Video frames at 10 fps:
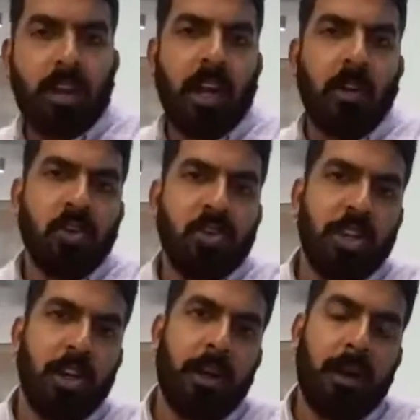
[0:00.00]
Anuj,
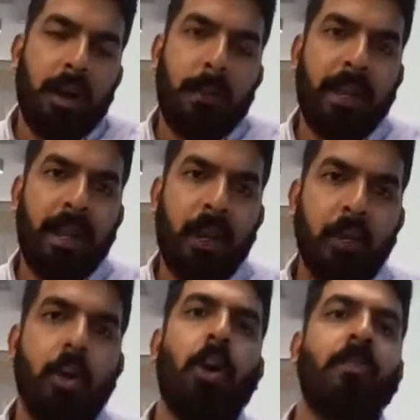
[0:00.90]
building on
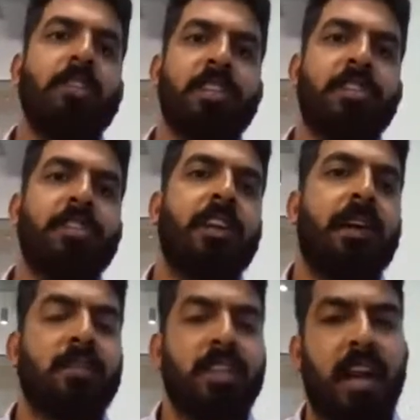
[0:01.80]
the conversation that I
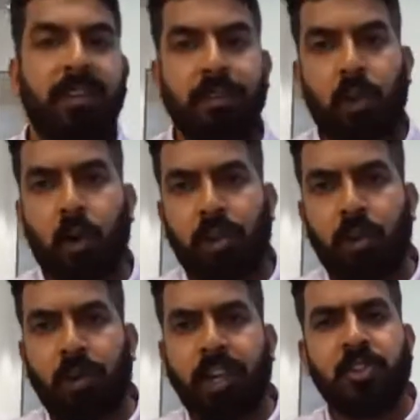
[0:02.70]
was having with Dr.
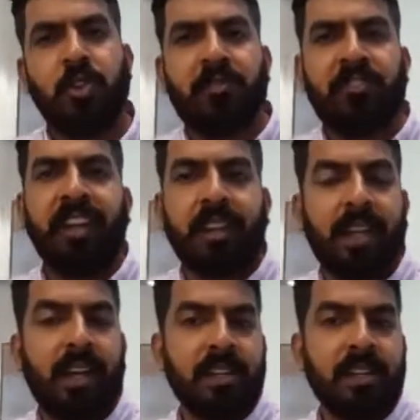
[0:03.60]
Yogesh, do you feel there are